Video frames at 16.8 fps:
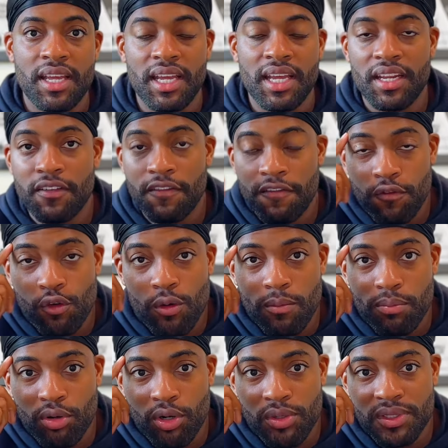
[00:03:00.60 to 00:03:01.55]
in the thought
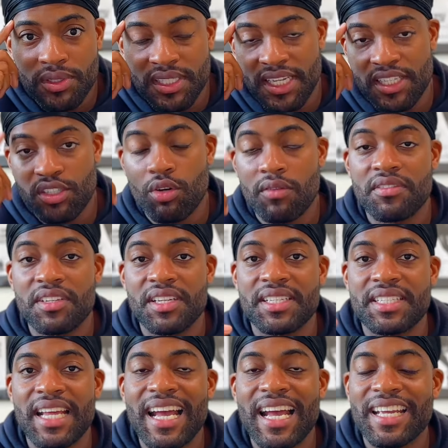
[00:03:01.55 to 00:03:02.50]
process of the
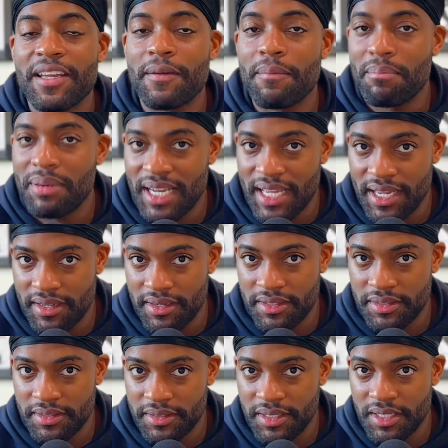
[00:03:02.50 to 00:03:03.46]
attacking player,
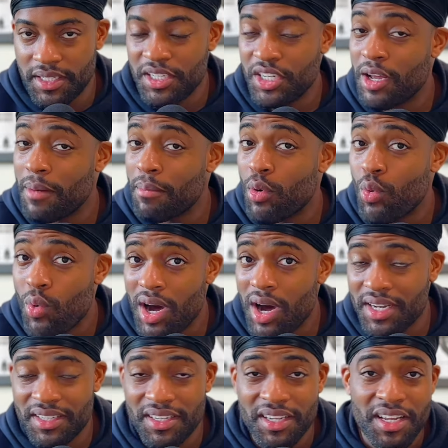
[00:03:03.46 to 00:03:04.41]
number one.